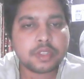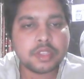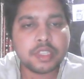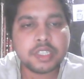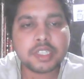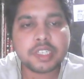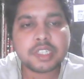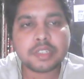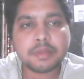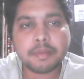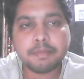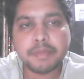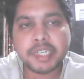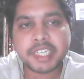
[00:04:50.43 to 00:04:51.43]
this is
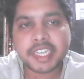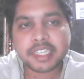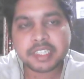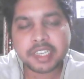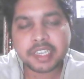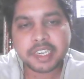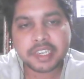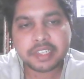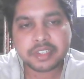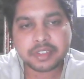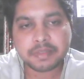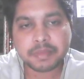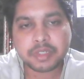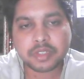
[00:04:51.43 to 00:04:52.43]
Beta CAE
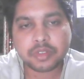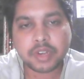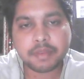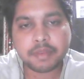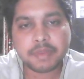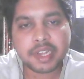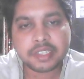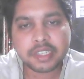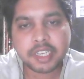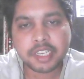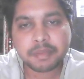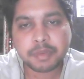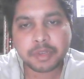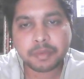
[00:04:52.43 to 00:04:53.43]
systems, so advanced
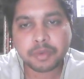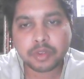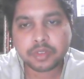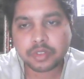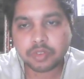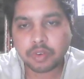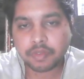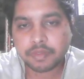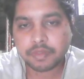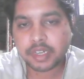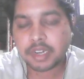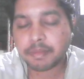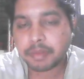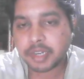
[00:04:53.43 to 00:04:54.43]
CAE pre-processing software,
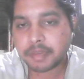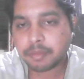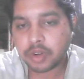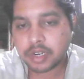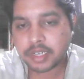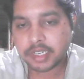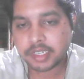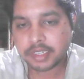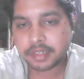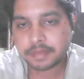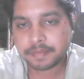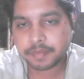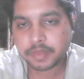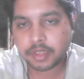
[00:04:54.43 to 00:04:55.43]
complete model
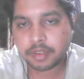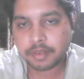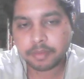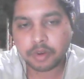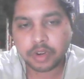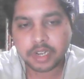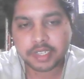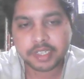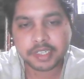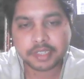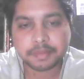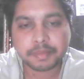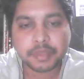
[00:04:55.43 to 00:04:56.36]
setup.